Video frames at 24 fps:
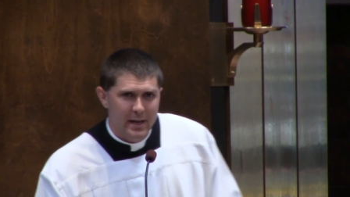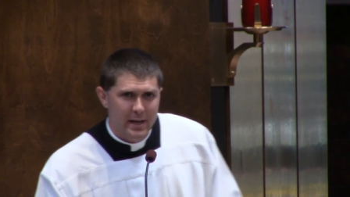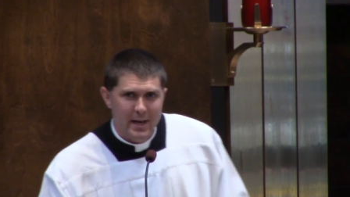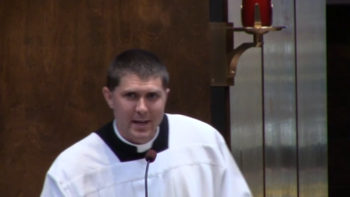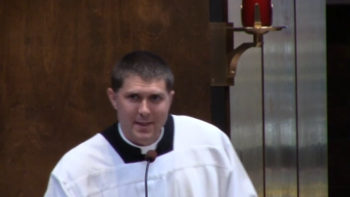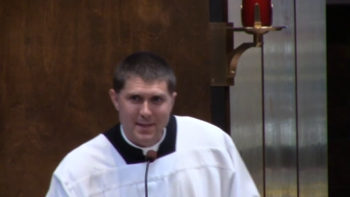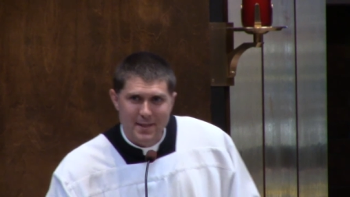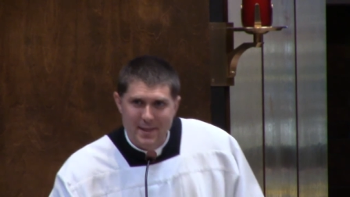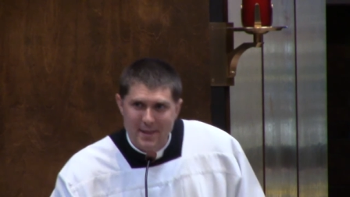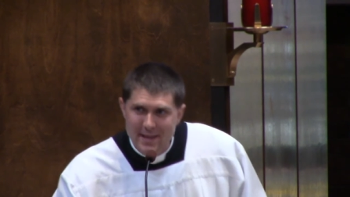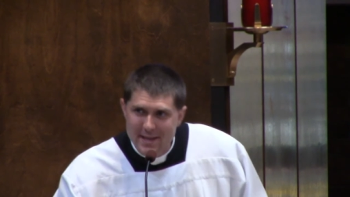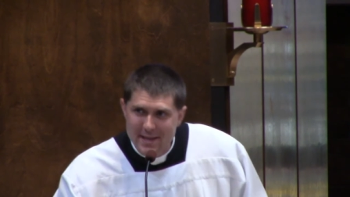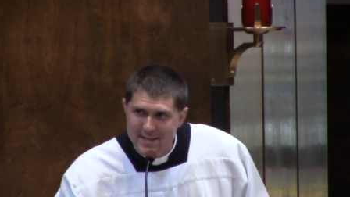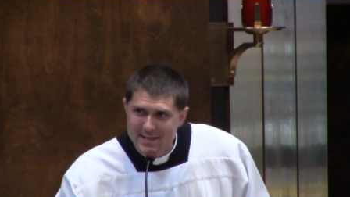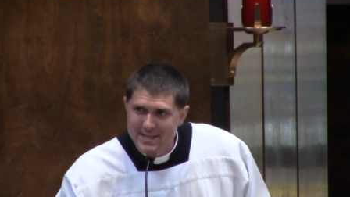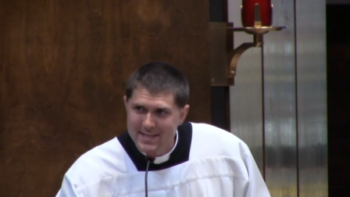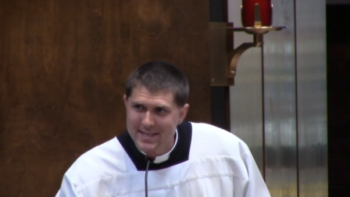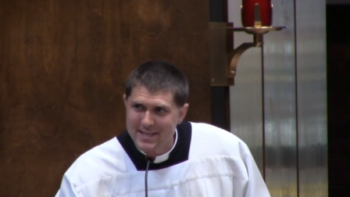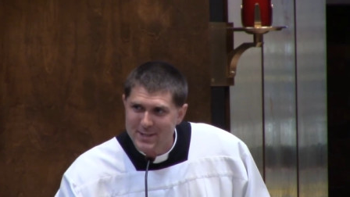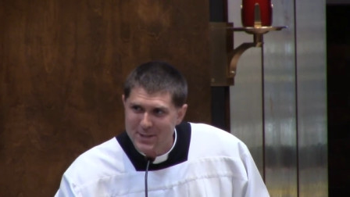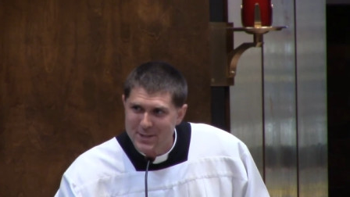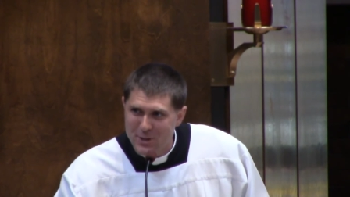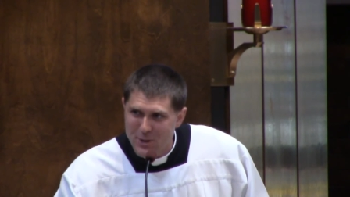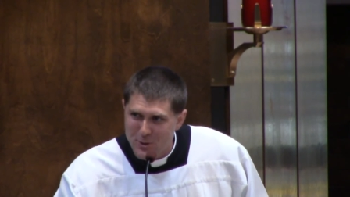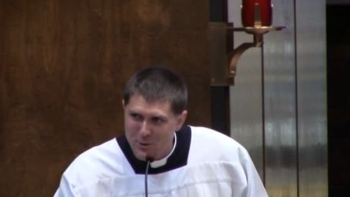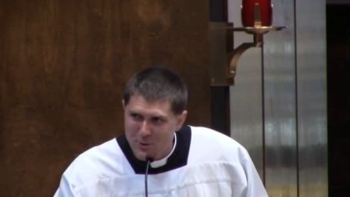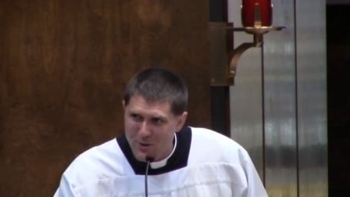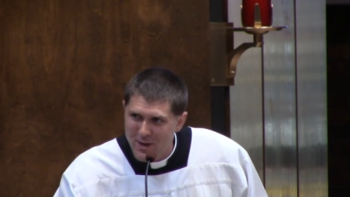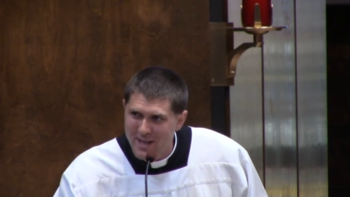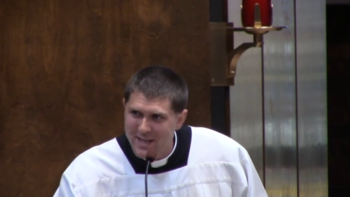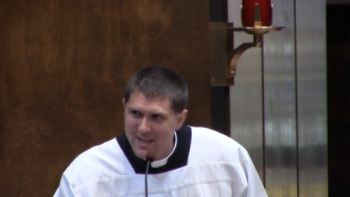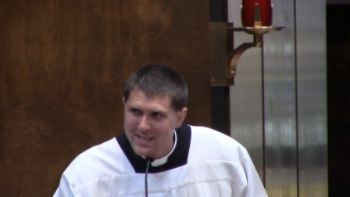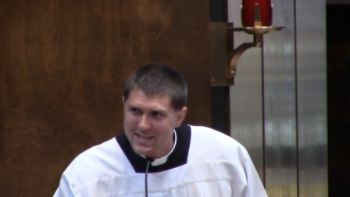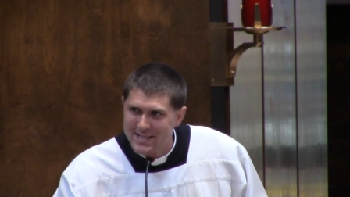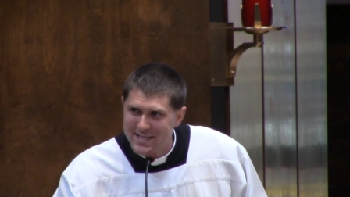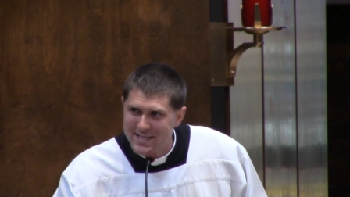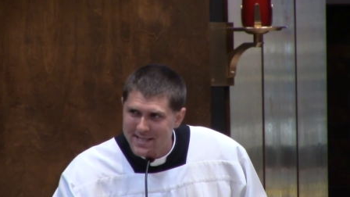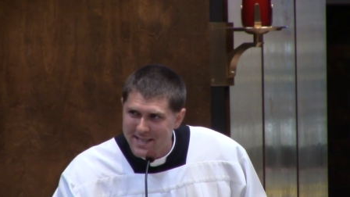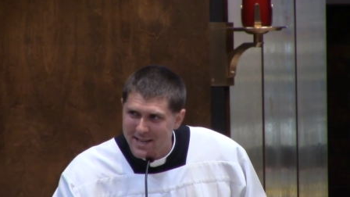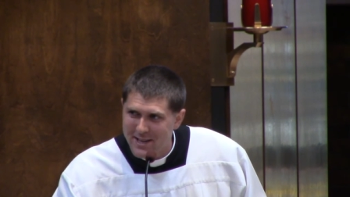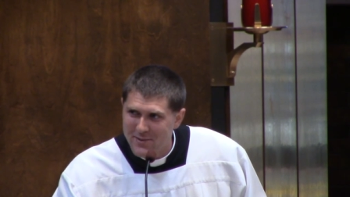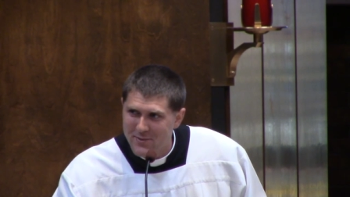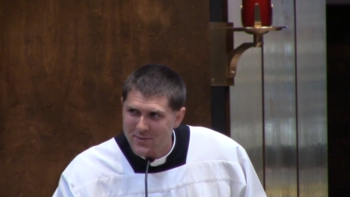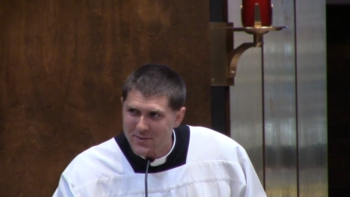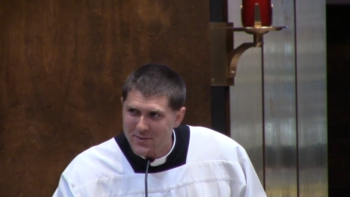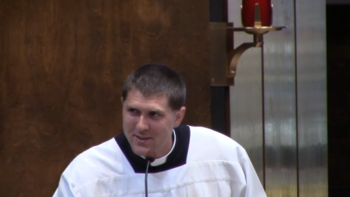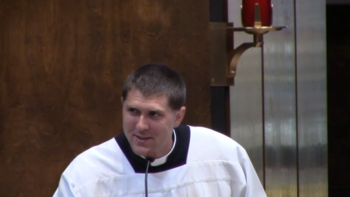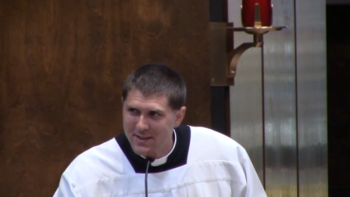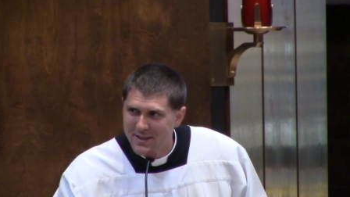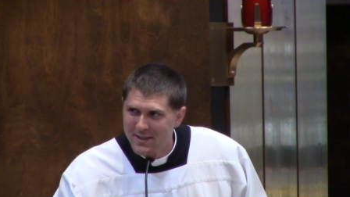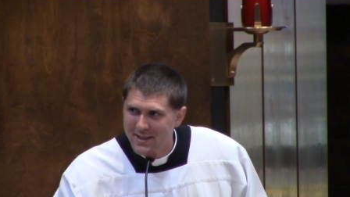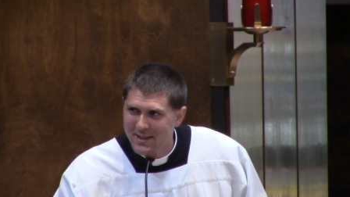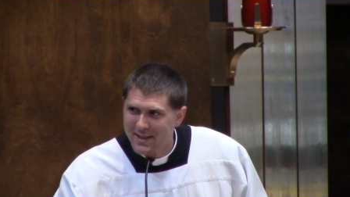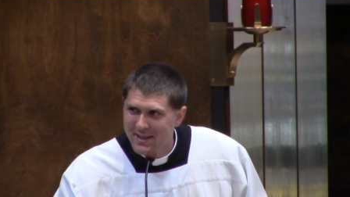And this is the greatest gift